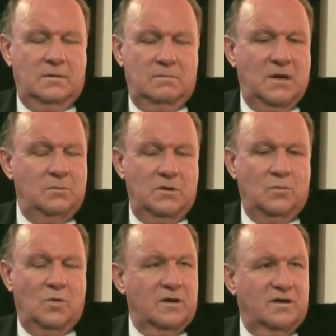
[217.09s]
maybe
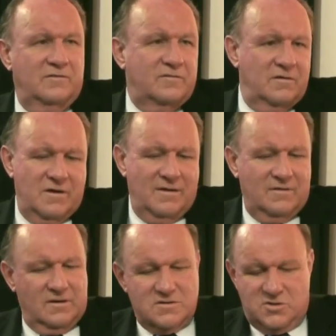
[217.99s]
you'd want to consider
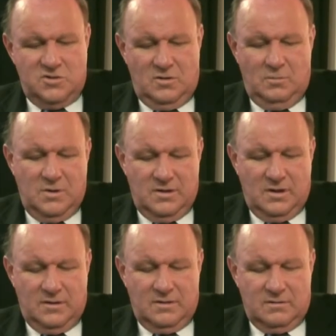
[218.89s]
having a tube,
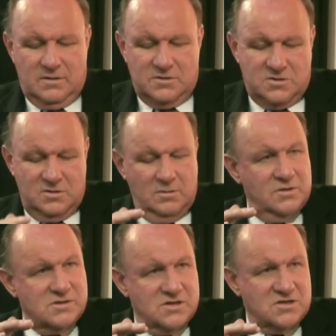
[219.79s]
and the tube
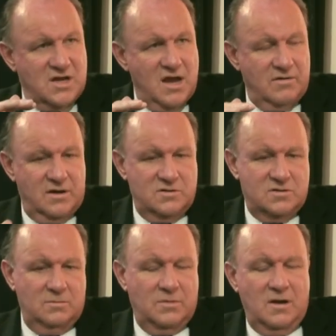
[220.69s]
is a scattering
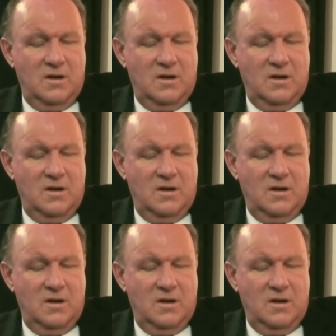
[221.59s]
tube,